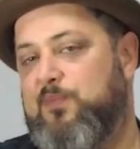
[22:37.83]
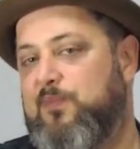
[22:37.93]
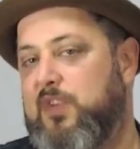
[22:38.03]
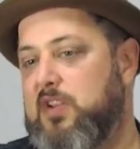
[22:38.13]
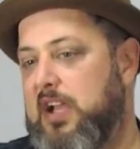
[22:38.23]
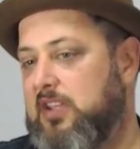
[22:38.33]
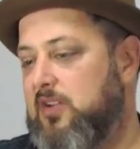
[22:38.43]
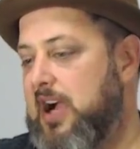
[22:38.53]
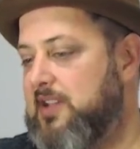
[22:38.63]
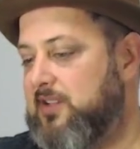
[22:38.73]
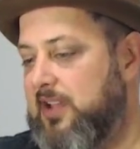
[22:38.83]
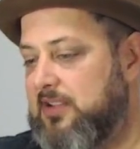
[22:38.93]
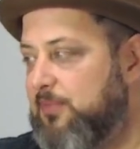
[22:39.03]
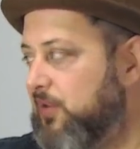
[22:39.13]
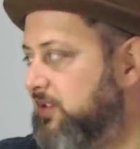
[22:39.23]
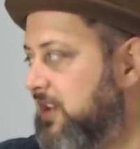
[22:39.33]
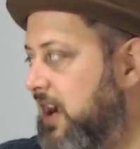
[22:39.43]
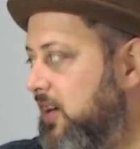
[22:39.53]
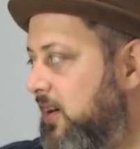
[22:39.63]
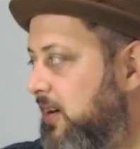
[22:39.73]
feel like you guys are like the most
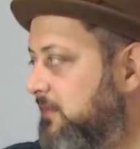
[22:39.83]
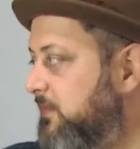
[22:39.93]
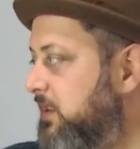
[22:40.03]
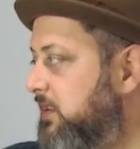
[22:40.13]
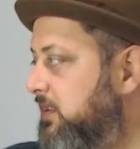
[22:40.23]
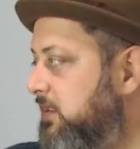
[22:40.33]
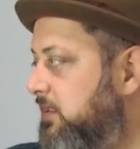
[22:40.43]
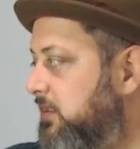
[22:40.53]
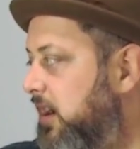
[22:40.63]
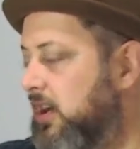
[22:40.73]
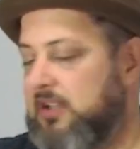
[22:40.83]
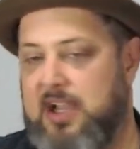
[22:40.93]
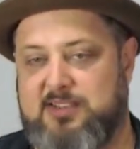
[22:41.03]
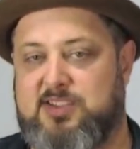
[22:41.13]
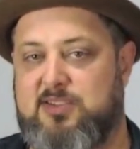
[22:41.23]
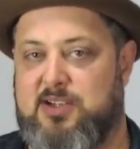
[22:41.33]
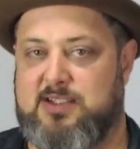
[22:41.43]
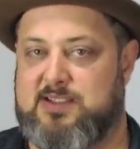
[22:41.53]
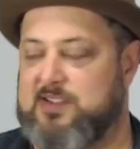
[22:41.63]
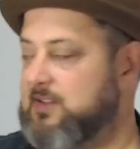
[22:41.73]
diehard online
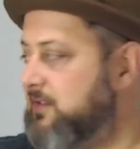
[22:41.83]
students,